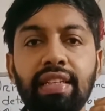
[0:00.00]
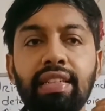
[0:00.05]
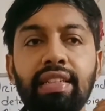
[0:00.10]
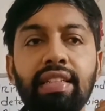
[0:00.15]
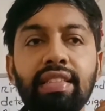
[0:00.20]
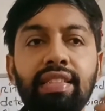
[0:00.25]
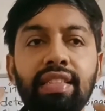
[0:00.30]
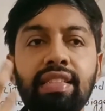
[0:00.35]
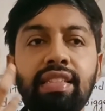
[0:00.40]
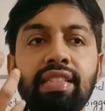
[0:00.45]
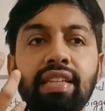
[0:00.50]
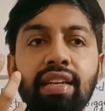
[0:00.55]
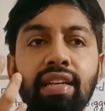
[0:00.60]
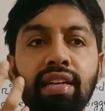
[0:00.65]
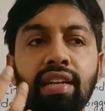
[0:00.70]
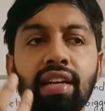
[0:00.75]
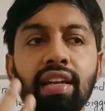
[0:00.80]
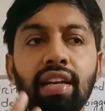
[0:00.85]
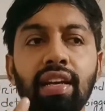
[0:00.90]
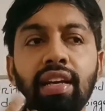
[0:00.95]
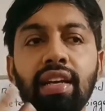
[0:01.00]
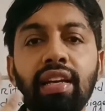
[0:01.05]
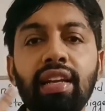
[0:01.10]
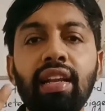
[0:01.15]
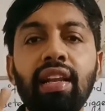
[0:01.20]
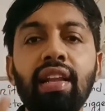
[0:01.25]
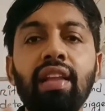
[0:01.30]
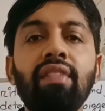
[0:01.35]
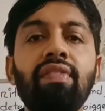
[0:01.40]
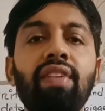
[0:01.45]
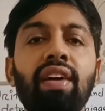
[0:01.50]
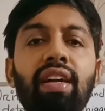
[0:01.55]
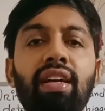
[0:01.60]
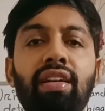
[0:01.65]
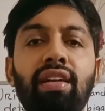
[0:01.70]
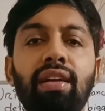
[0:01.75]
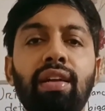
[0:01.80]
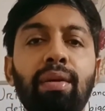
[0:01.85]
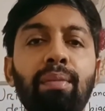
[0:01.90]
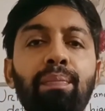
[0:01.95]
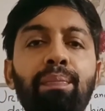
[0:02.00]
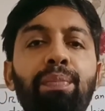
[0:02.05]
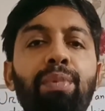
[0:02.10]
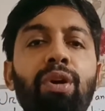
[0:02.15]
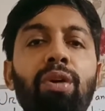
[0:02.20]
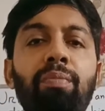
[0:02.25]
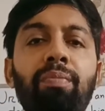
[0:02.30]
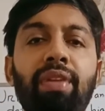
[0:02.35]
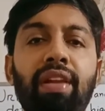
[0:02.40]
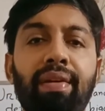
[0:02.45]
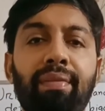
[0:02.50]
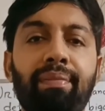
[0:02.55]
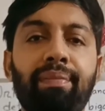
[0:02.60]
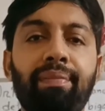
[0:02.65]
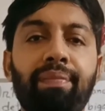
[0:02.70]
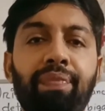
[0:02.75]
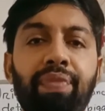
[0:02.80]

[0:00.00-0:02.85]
decision relevant problem.